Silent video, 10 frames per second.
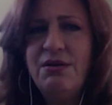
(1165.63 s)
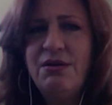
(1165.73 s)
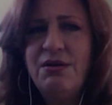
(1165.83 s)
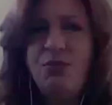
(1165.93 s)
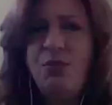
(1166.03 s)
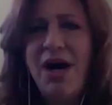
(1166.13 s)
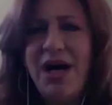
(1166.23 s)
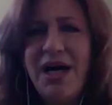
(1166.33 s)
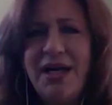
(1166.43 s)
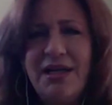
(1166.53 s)

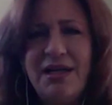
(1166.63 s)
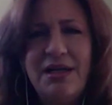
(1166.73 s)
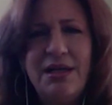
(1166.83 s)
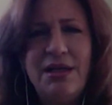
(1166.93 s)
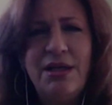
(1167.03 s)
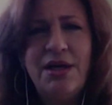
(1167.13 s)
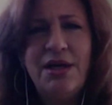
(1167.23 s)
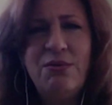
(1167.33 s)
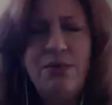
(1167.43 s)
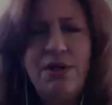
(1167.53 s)
why, you
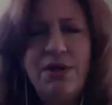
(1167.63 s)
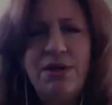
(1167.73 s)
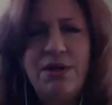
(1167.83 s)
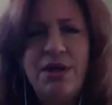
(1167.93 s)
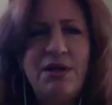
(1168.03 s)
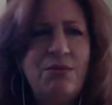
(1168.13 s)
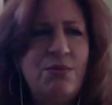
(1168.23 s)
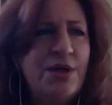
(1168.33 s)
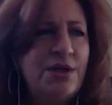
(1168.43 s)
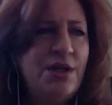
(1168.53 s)
know,
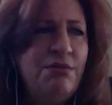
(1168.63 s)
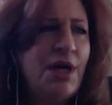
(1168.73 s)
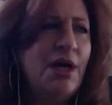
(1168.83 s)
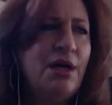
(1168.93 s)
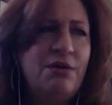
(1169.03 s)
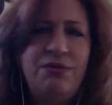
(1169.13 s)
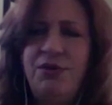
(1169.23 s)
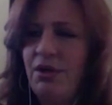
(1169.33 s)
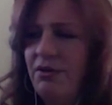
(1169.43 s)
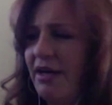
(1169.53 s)
where do you go? If you
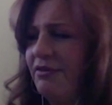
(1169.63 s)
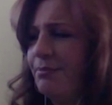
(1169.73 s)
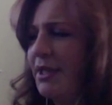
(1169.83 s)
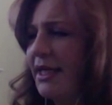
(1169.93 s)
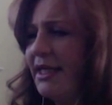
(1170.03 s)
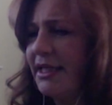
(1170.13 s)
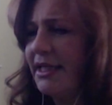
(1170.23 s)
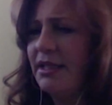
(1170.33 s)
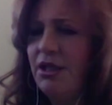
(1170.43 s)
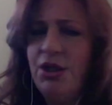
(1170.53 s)
don't have a
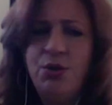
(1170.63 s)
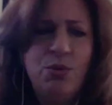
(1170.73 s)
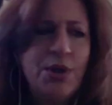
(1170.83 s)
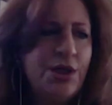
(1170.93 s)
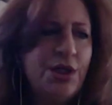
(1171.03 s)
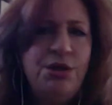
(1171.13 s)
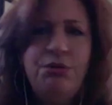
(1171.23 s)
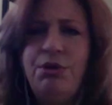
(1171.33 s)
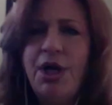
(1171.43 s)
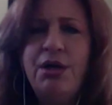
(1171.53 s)
plan, where do you
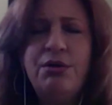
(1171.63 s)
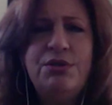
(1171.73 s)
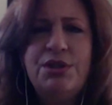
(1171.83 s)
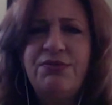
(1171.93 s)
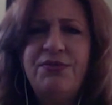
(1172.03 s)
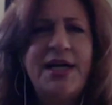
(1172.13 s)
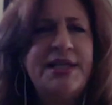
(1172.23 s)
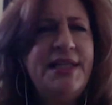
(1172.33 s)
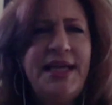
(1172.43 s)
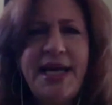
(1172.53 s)
go to
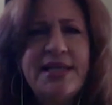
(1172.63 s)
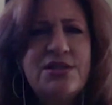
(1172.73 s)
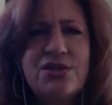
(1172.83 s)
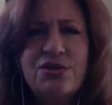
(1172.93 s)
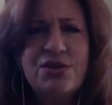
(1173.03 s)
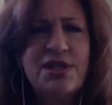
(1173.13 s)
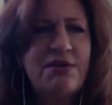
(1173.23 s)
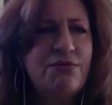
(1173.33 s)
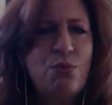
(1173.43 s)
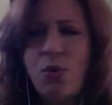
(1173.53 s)
find the answers of
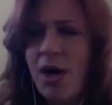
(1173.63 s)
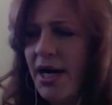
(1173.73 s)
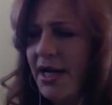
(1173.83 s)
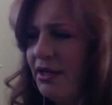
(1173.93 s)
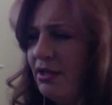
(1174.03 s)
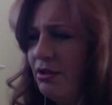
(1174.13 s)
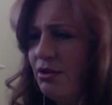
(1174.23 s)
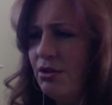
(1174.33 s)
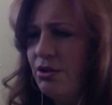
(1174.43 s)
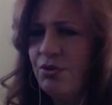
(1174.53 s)
why
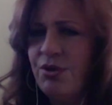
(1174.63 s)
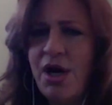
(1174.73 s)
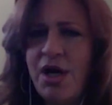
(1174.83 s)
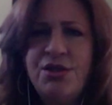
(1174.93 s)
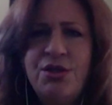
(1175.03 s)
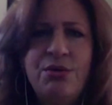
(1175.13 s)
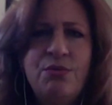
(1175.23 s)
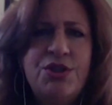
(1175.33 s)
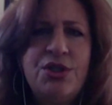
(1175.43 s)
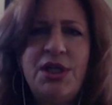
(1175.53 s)
you're not doing
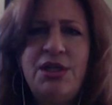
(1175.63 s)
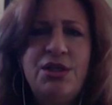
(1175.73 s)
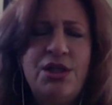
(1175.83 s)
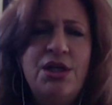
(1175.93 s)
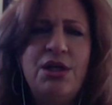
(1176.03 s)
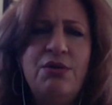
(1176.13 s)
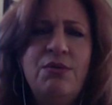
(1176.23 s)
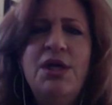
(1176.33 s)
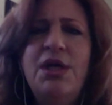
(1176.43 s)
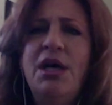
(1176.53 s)
what you need to do?
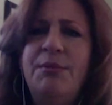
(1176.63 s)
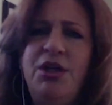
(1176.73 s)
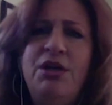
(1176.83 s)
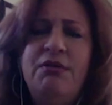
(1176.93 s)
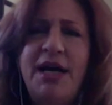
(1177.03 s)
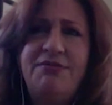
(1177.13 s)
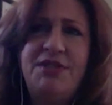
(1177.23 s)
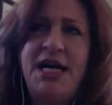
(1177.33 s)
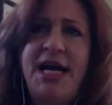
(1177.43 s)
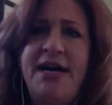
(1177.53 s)
I mean, you have to
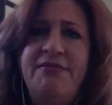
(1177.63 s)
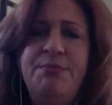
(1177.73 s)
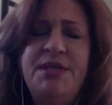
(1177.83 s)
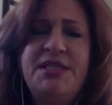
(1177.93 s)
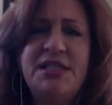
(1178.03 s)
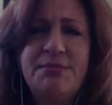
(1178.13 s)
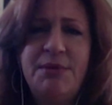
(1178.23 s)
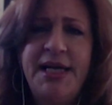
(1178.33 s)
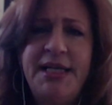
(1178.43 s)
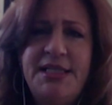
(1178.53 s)
have a business
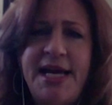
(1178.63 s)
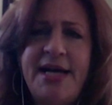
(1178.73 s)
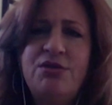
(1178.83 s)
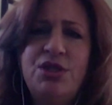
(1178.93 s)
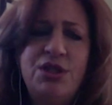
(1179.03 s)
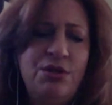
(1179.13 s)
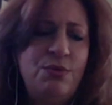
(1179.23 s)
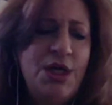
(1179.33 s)
plan down to